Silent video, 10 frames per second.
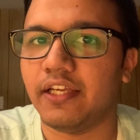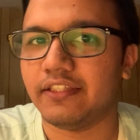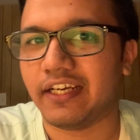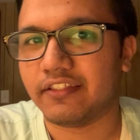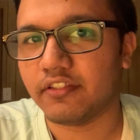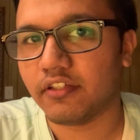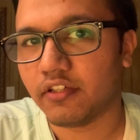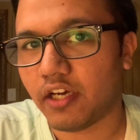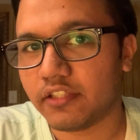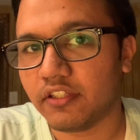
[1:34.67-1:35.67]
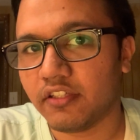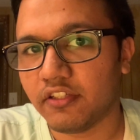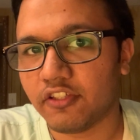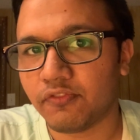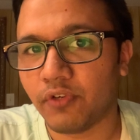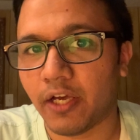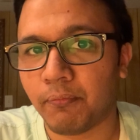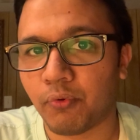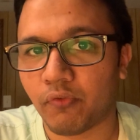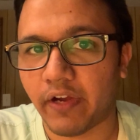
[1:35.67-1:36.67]
that the other nurse would have
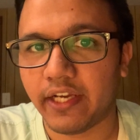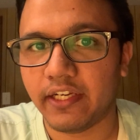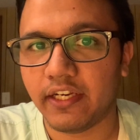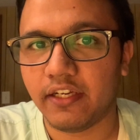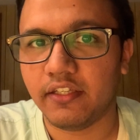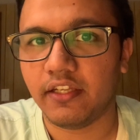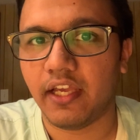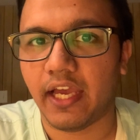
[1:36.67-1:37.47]
provided,